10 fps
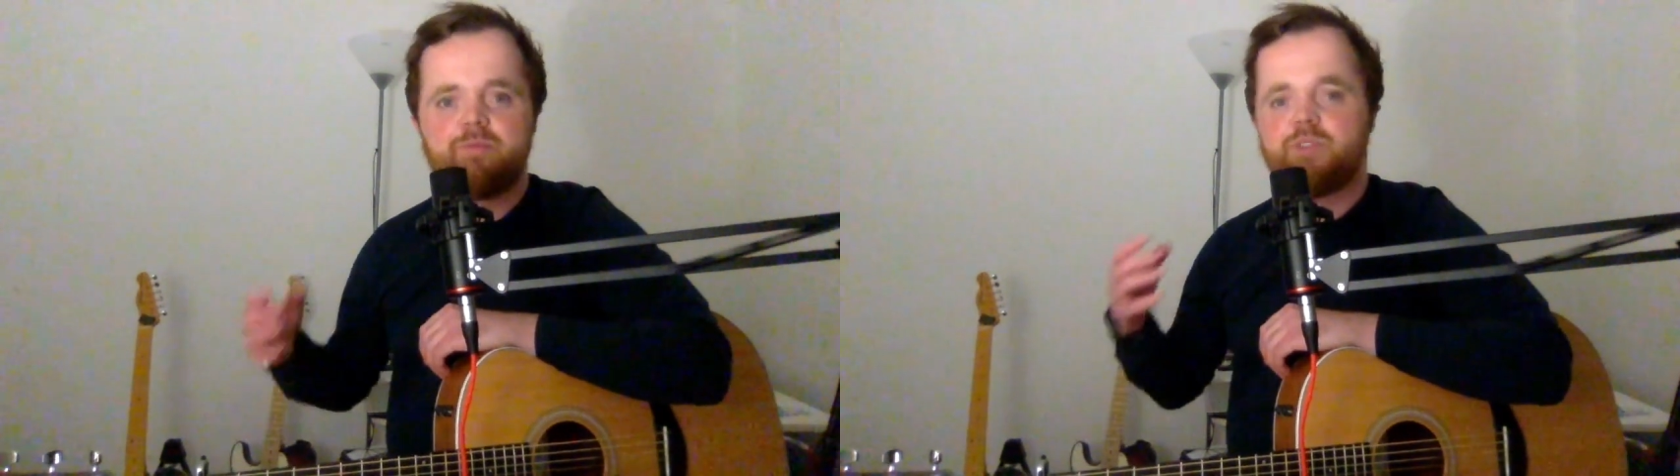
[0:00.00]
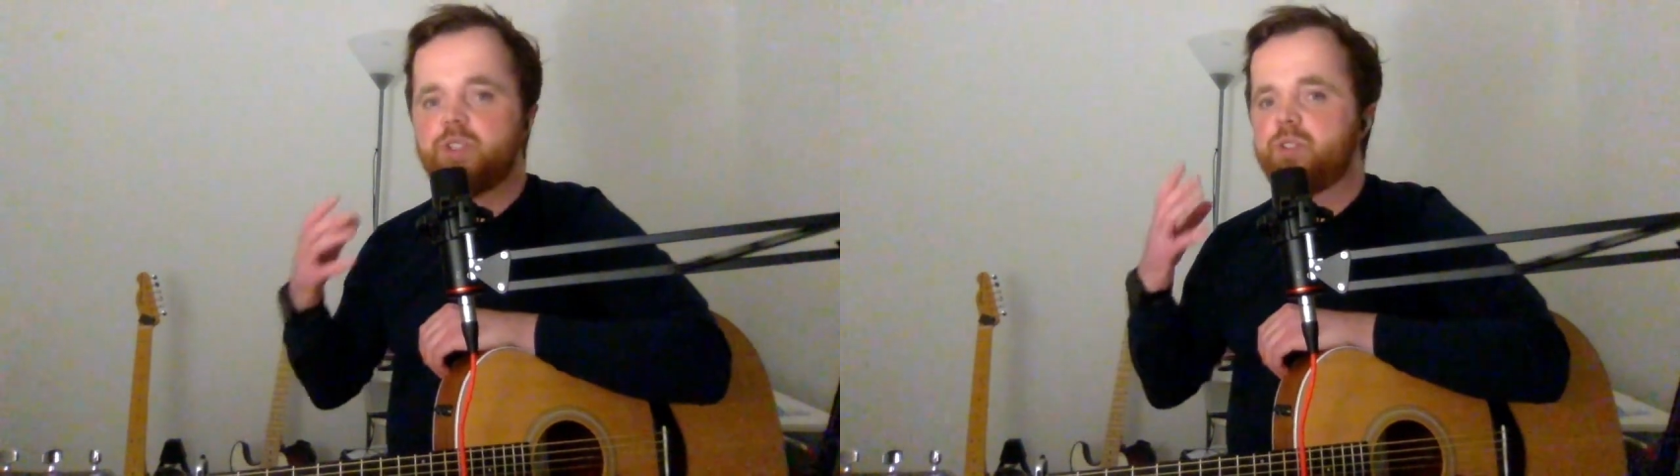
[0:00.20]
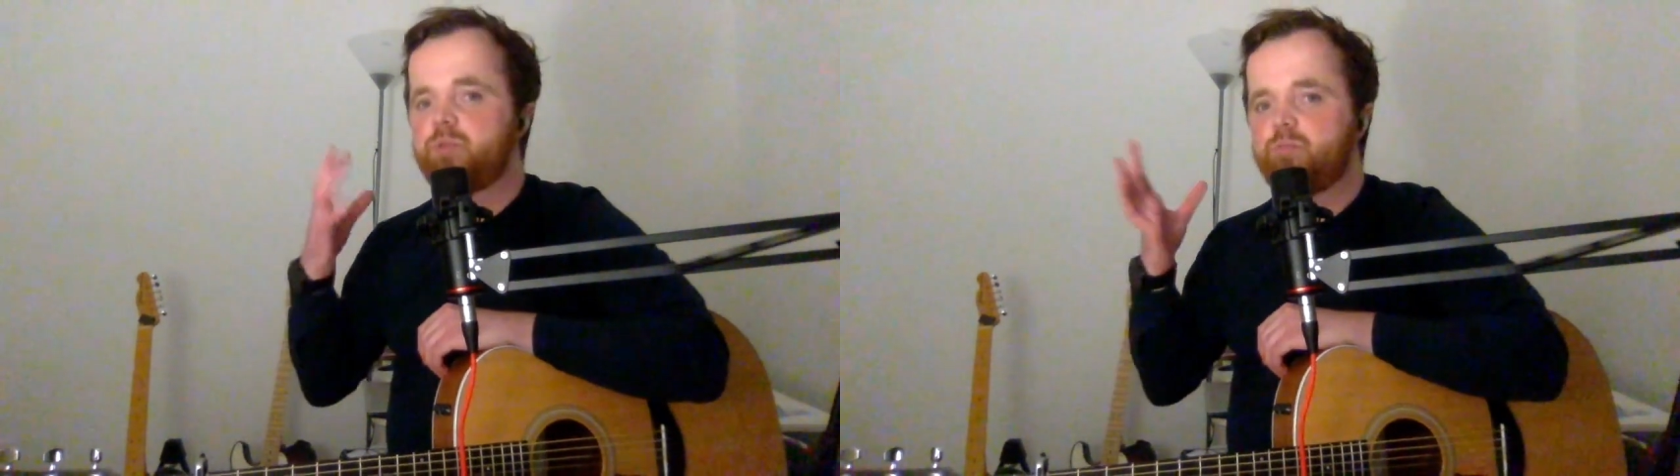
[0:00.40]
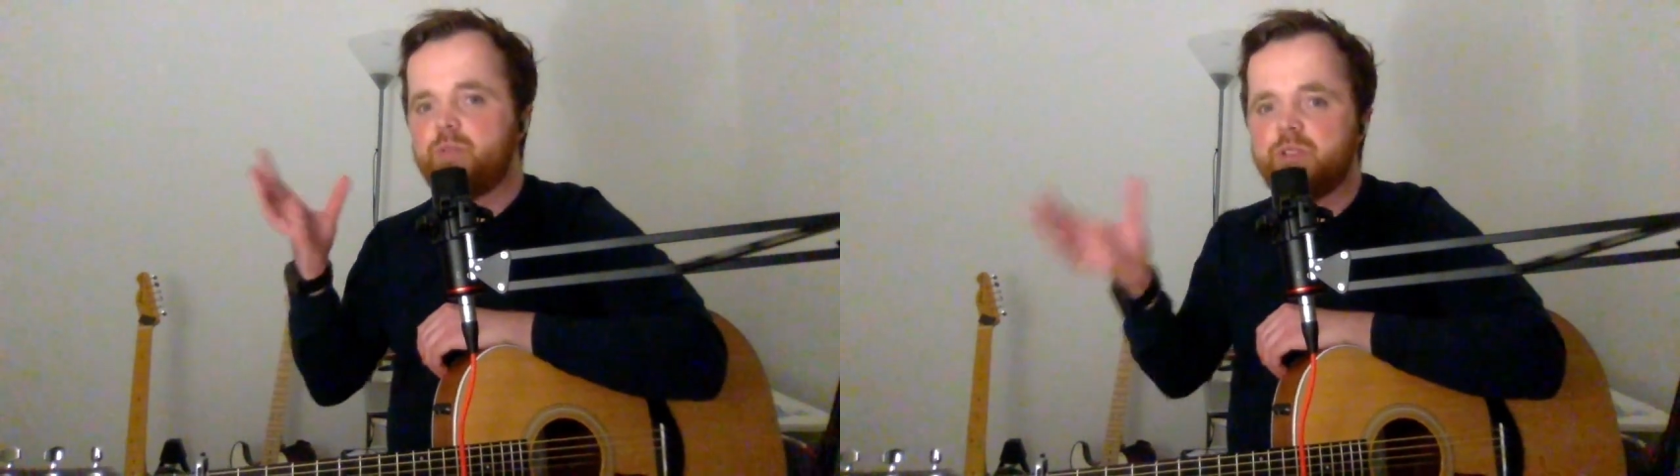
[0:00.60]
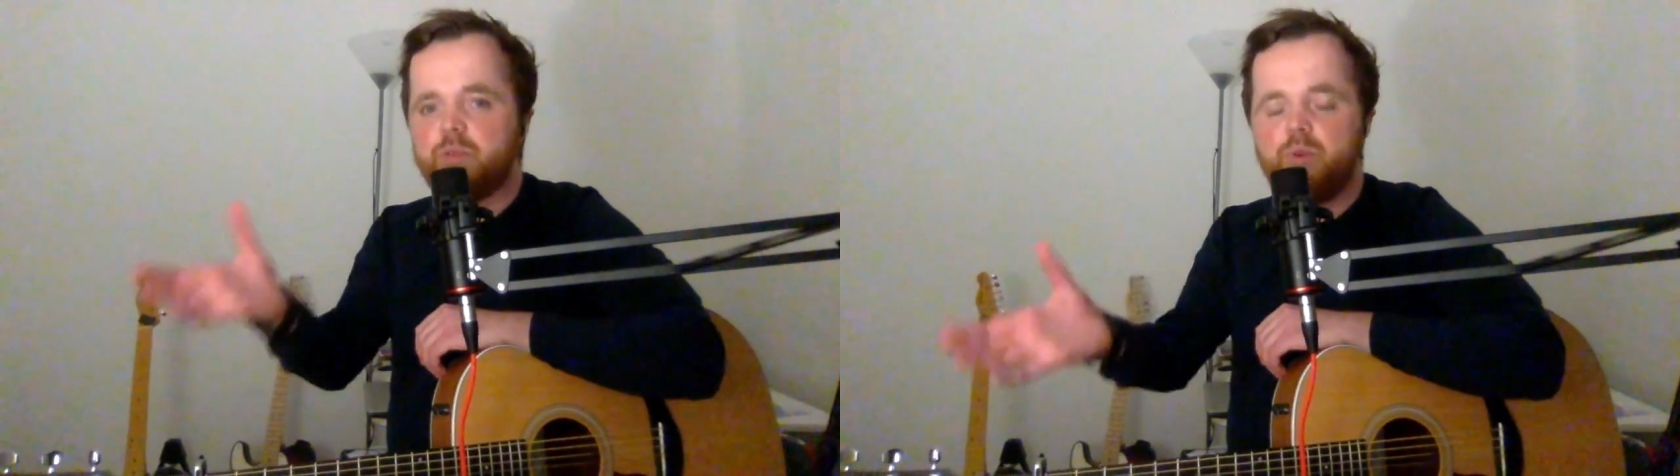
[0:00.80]
just
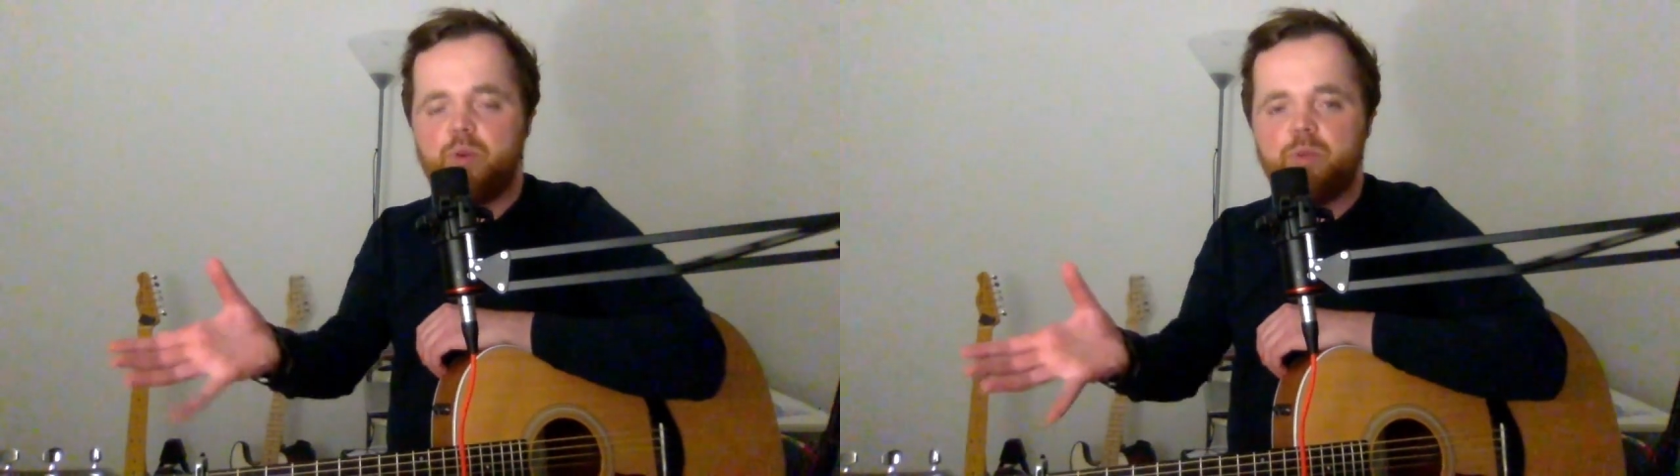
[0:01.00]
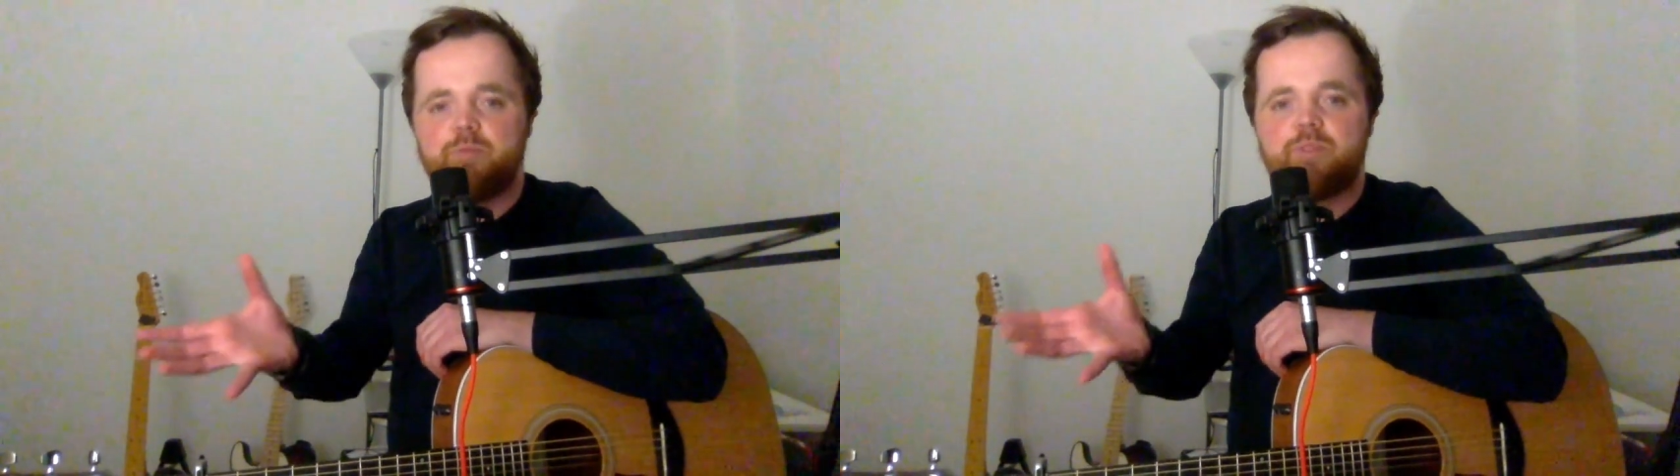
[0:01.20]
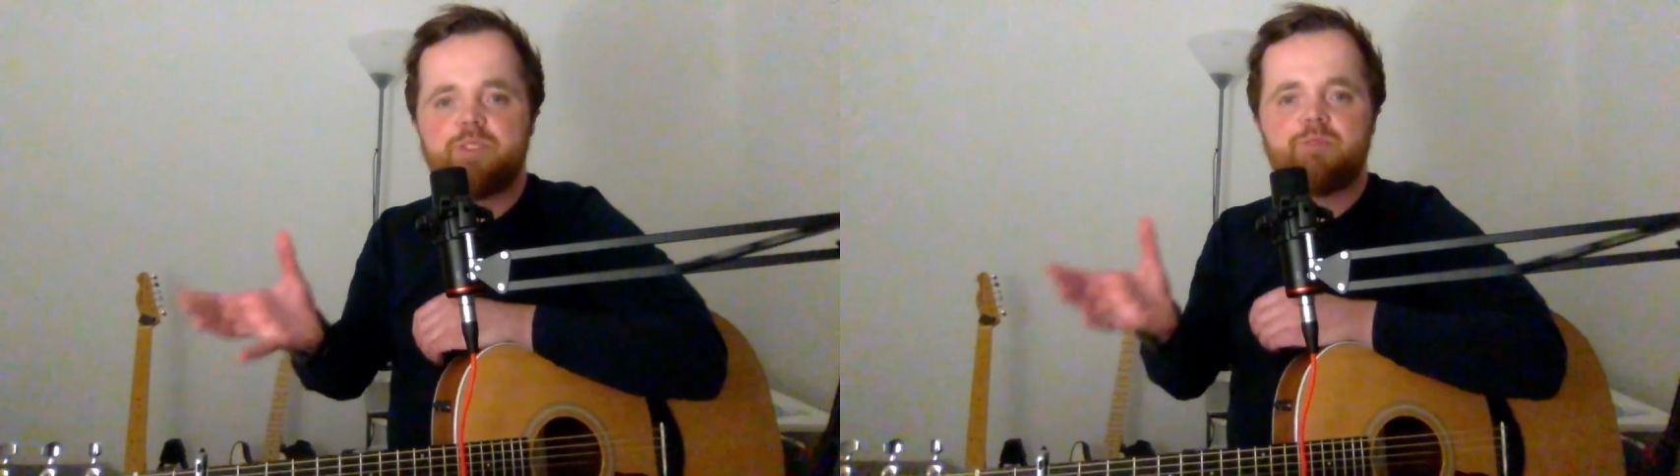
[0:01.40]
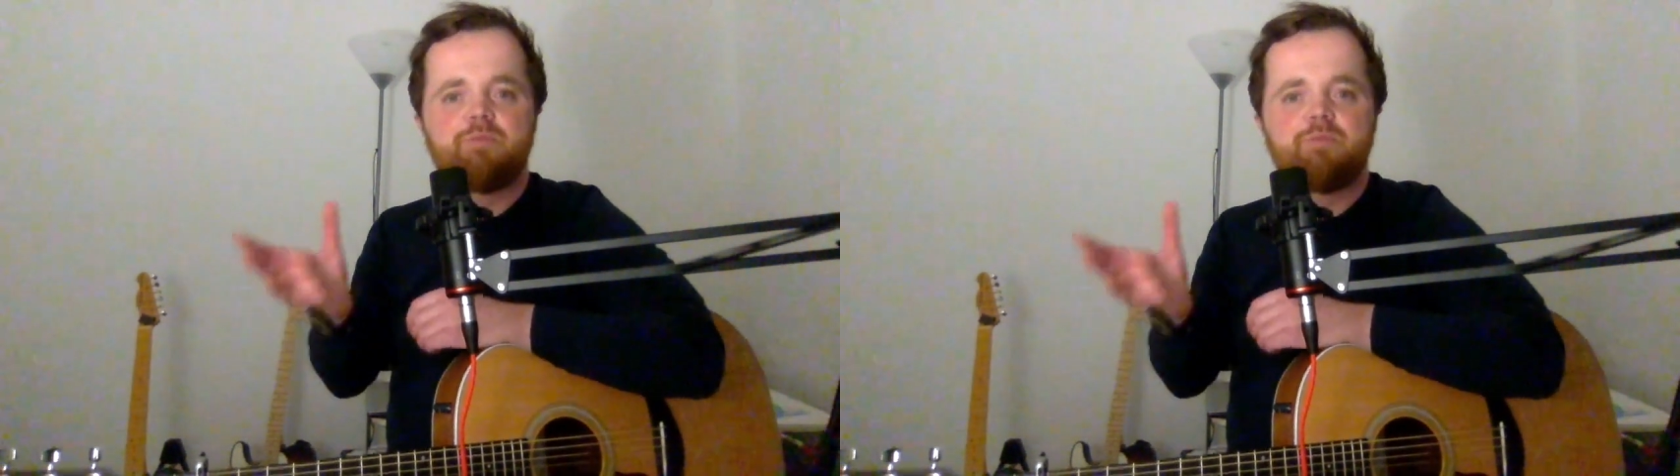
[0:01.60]
put the poems